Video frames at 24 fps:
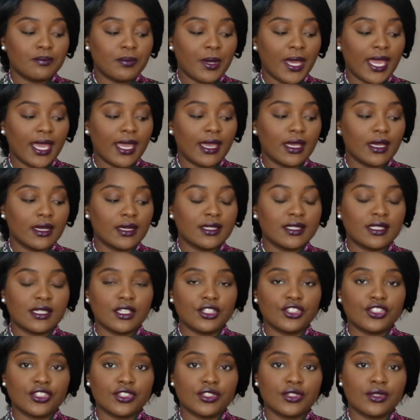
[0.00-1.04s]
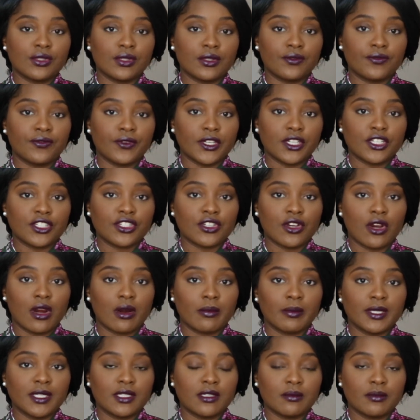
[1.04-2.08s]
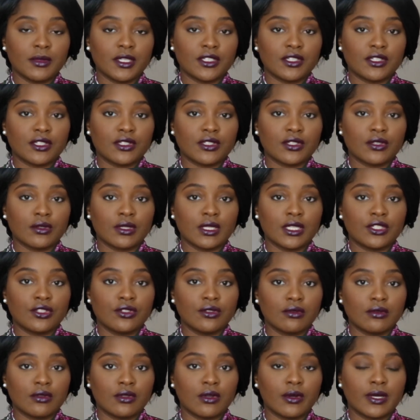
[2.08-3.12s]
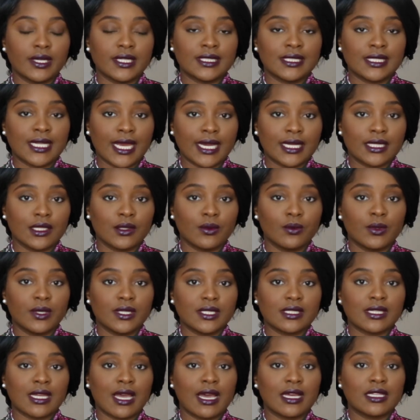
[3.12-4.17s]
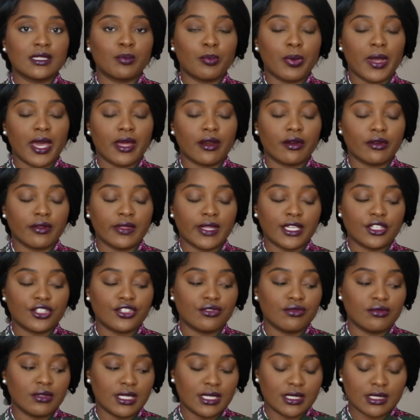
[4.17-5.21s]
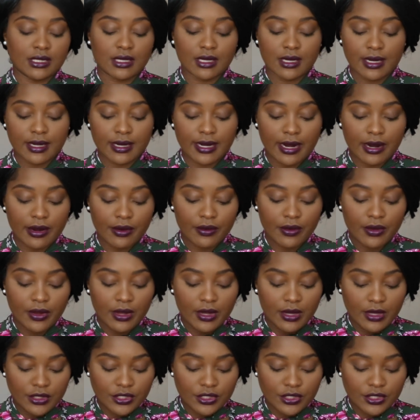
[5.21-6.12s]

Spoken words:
paying attention to the finished garment dimensions, so that you'll know exactly what size pattern that you need to cut out.